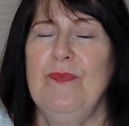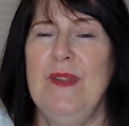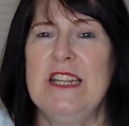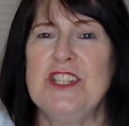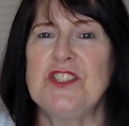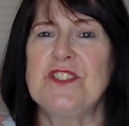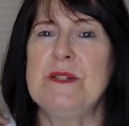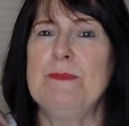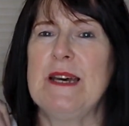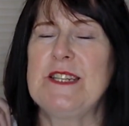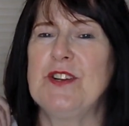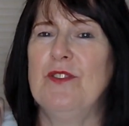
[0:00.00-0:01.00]
It's just a
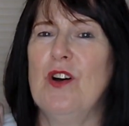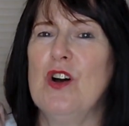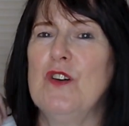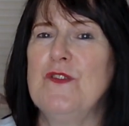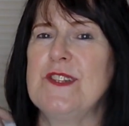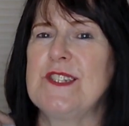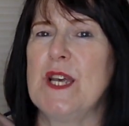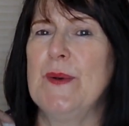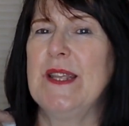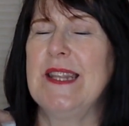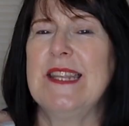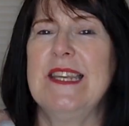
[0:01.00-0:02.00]
matter of
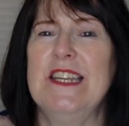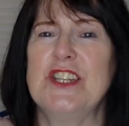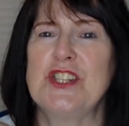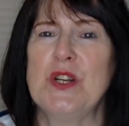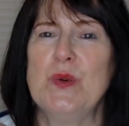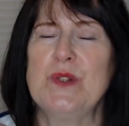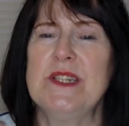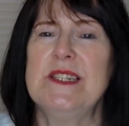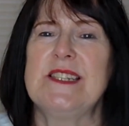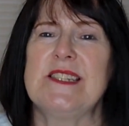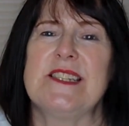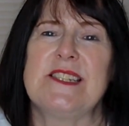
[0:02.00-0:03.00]
sewing the
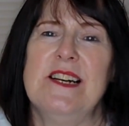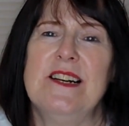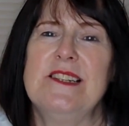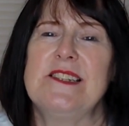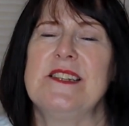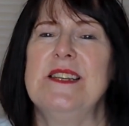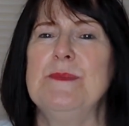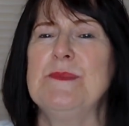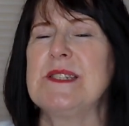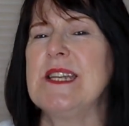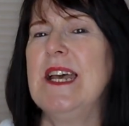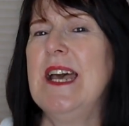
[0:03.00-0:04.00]
shoulders, the side
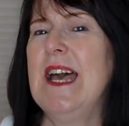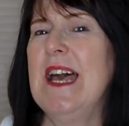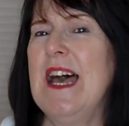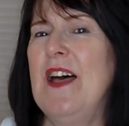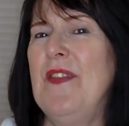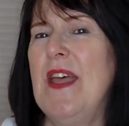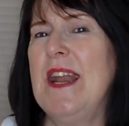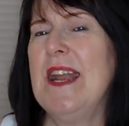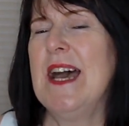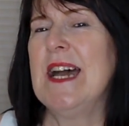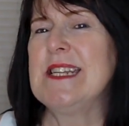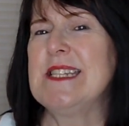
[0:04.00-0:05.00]
seams, and then
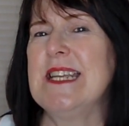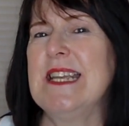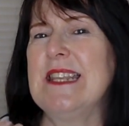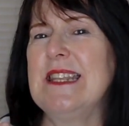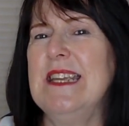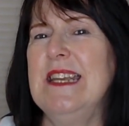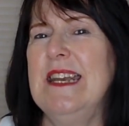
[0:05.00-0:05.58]
adding the